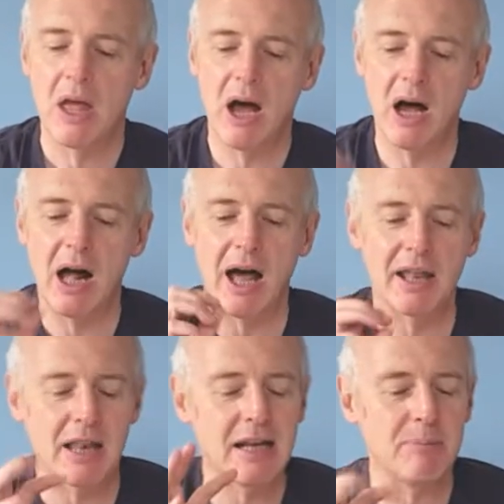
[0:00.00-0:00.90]
uh,
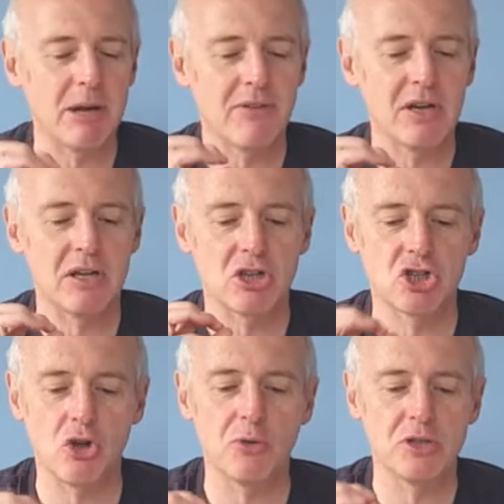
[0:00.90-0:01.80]
and a little bit of a
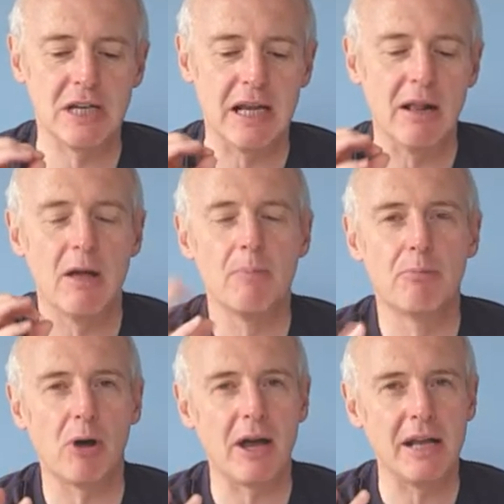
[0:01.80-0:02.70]
salty,
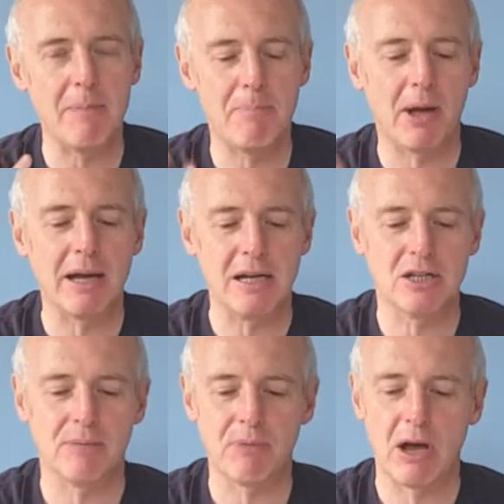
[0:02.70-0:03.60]
briny bite.